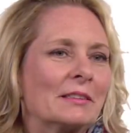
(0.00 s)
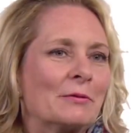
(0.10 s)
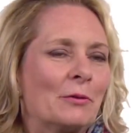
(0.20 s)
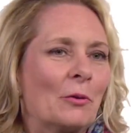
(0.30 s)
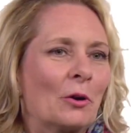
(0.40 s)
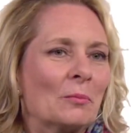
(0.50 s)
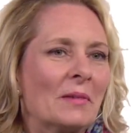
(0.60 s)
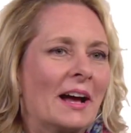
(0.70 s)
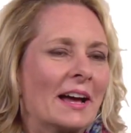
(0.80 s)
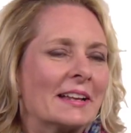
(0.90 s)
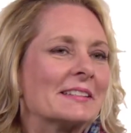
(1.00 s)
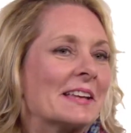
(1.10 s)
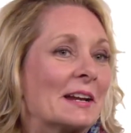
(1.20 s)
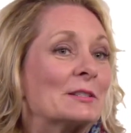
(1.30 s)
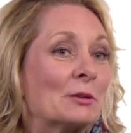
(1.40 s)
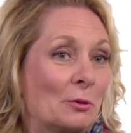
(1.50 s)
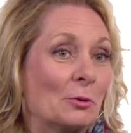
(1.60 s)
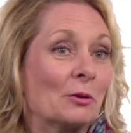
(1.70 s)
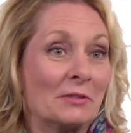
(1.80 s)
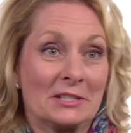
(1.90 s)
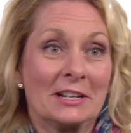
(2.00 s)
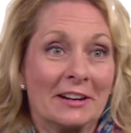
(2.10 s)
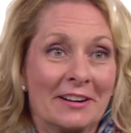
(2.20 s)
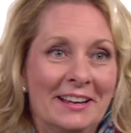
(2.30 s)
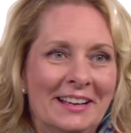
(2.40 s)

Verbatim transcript: out the form, I decided to Google Visionary